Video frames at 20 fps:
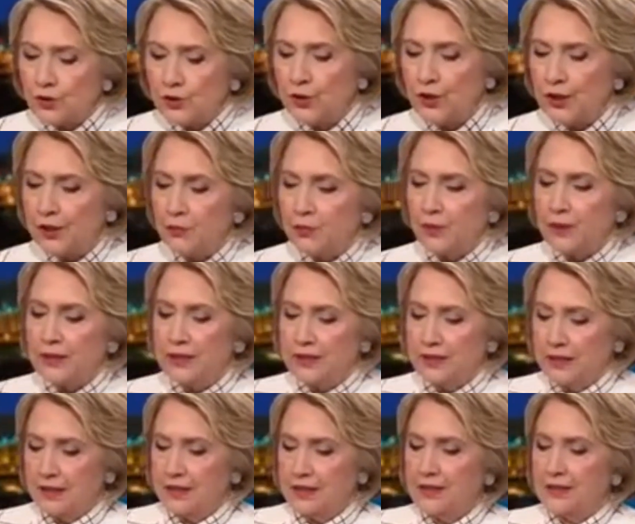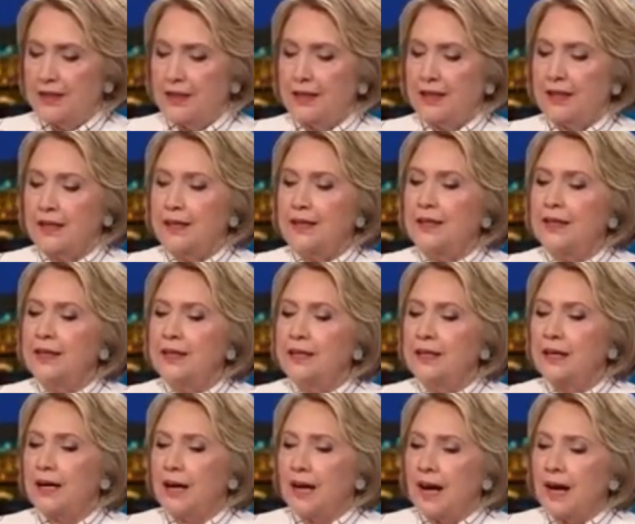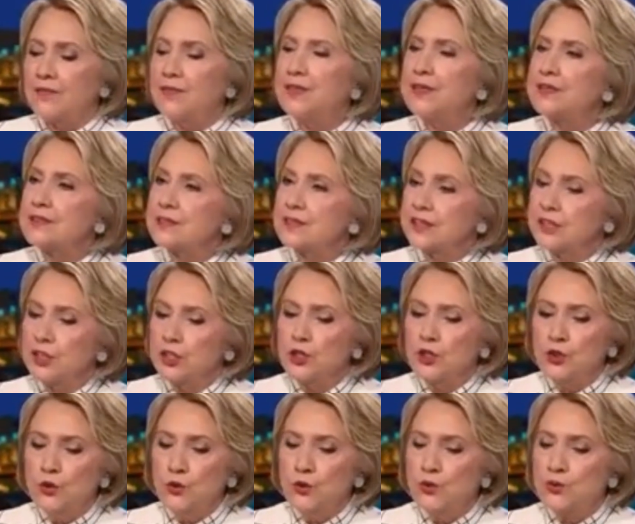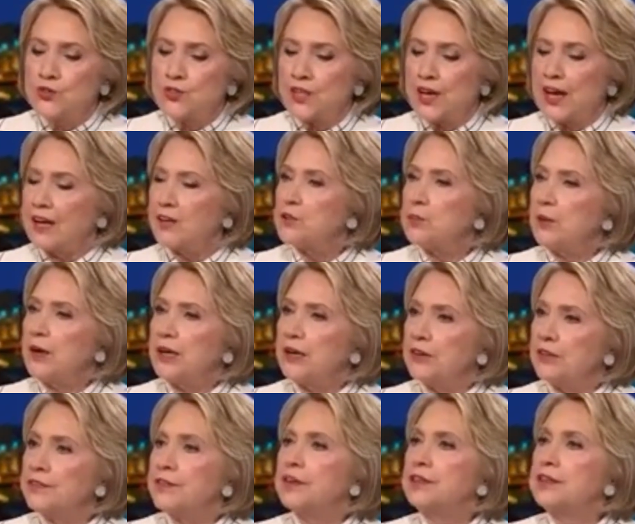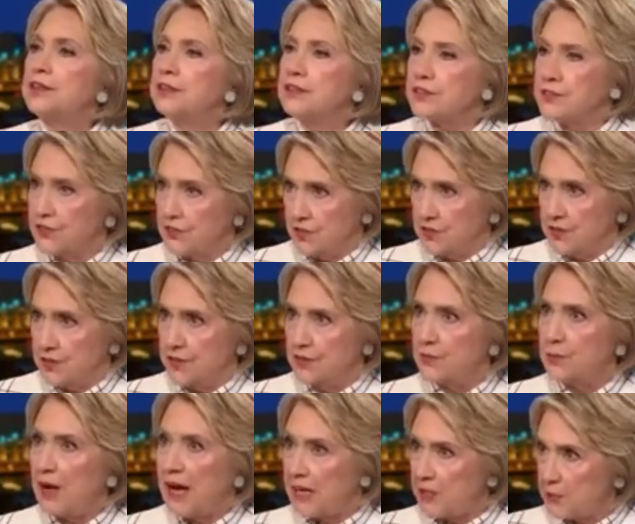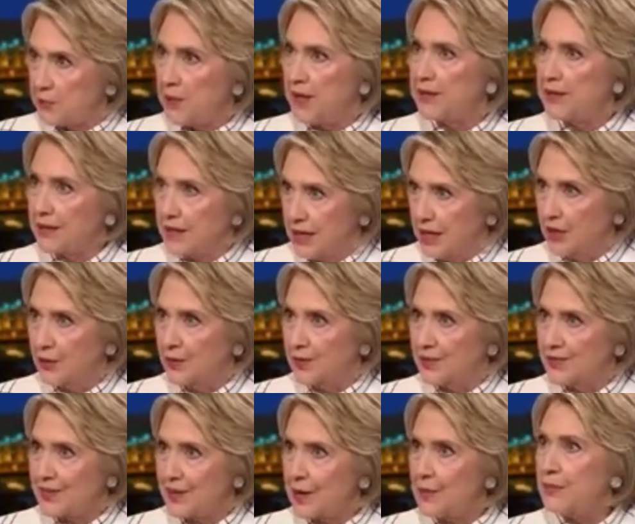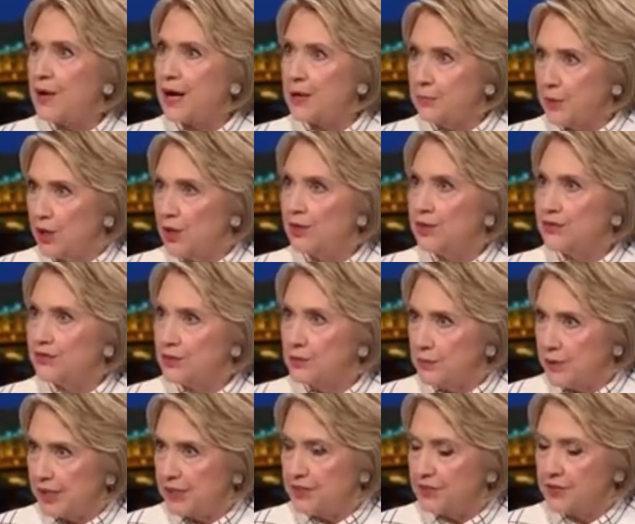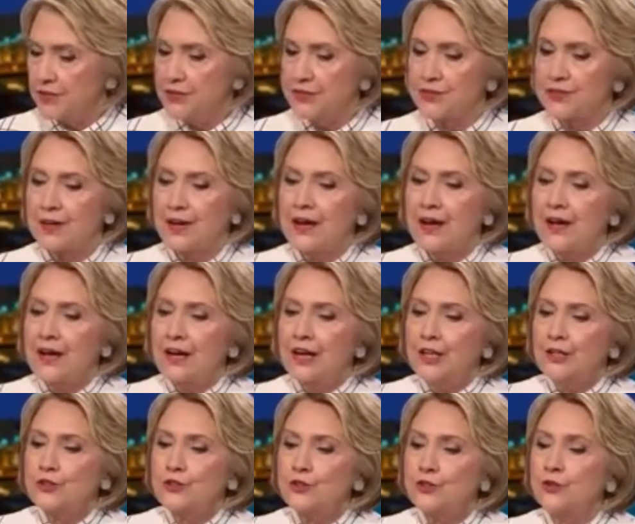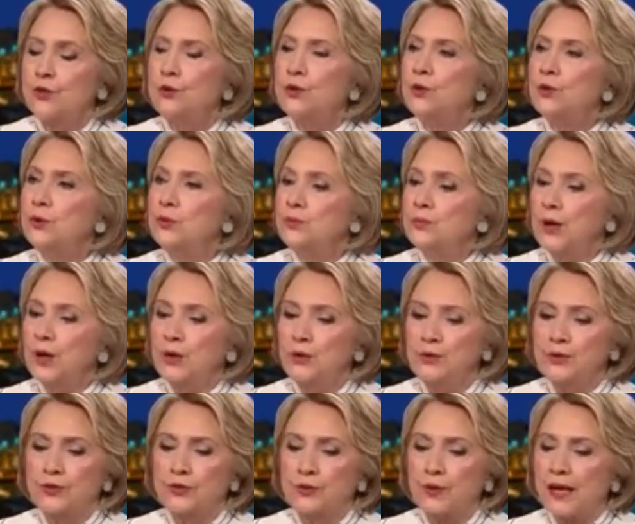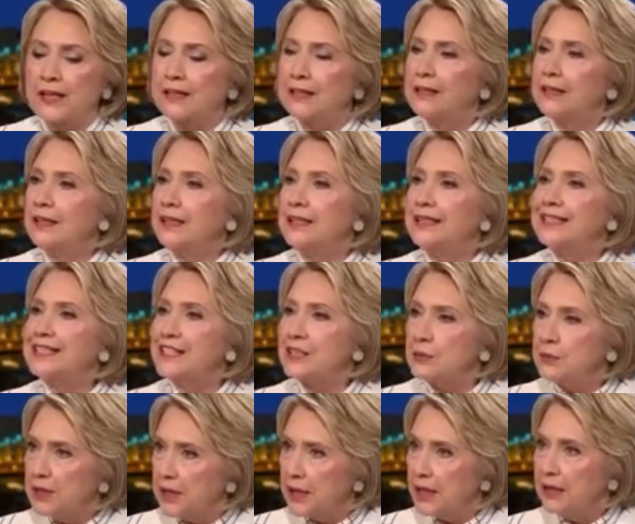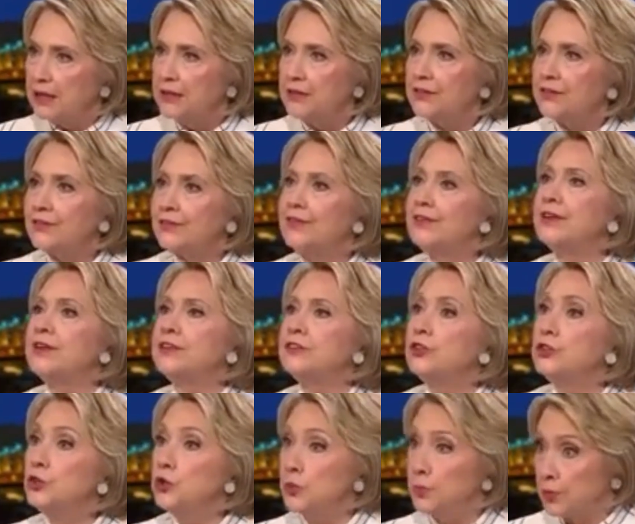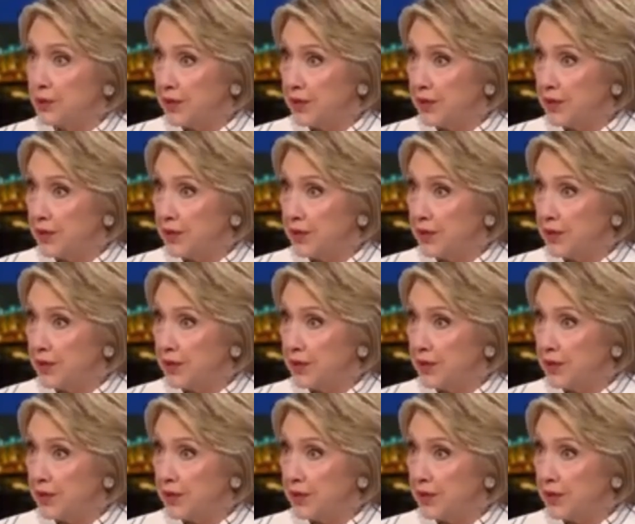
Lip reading: So Ukraine is a very specific example of what is at stake. But I don't think it's the only example that we could find if we looked at the transcripts of the calls with Vladimir Putin, for example.